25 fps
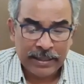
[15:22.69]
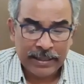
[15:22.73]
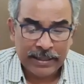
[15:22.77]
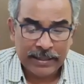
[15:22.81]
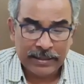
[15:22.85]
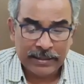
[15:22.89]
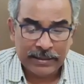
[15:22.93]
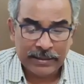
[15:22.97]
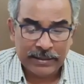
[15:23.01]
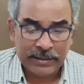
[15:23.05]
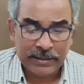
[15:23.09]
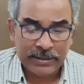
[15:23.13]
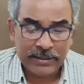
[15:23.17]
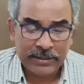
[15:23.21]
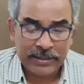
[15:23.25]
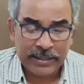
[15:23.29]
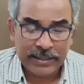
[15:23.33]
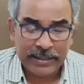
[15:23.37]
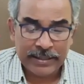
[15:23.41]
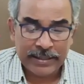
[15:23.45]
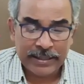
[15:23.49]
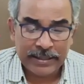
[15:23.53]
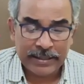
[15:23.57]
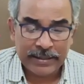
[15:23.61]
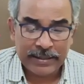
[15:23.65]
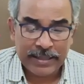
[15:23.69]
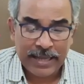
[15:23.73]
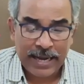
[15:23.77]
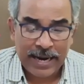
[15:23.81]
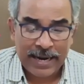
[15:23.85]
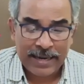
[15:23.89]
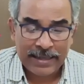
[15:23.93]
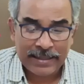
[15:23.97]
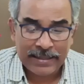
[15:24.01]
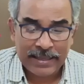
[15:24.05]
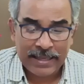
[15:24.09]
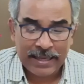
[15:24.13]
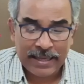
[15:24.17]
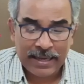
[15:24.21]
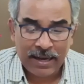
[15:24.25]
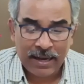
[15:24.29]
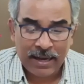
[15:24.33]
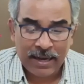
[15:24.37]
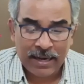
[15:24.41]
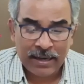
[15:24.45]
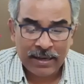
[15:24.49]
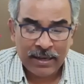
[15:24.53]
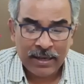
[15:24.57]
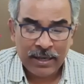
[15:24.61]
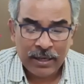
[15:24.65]
It is stated that there
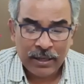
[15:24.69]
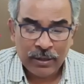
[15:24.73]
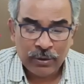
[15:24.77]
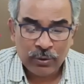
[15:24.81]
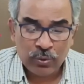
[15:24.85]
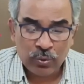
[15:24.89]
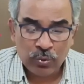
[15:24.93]
are